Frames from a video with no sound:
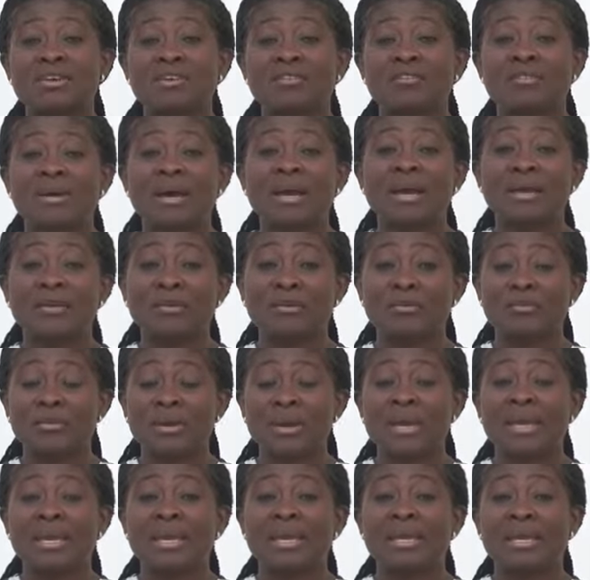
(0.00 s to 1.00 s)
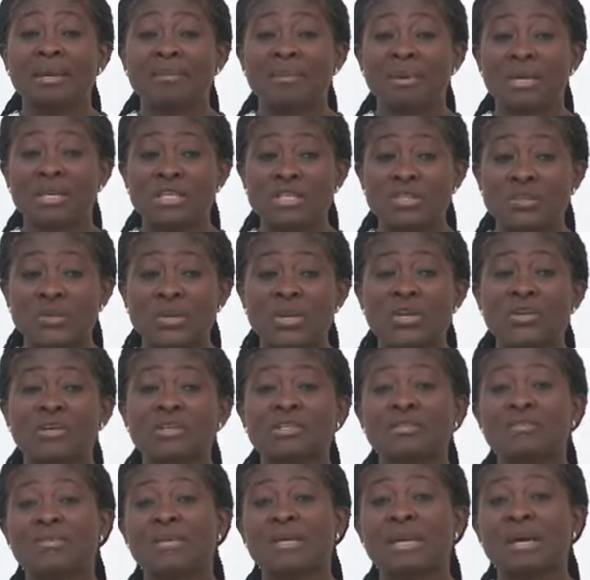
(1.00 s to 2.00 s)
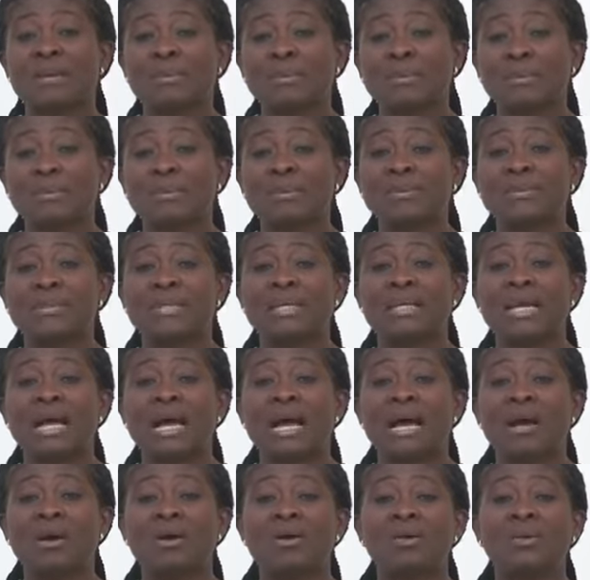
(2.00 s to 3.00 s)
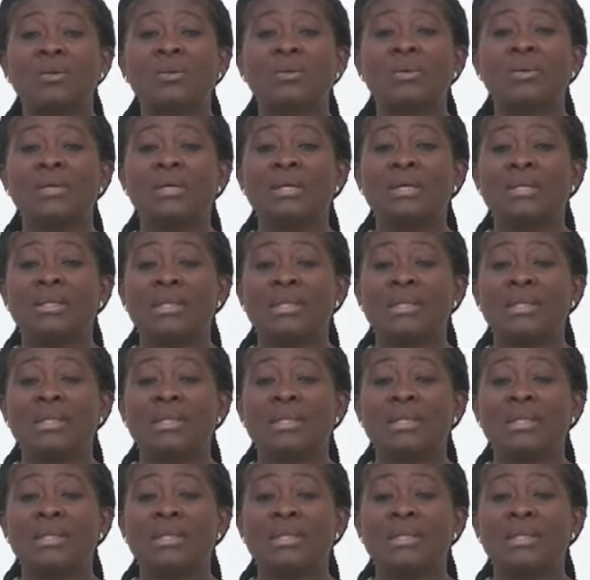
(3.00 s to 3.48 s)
over and over again about extraneous variables and how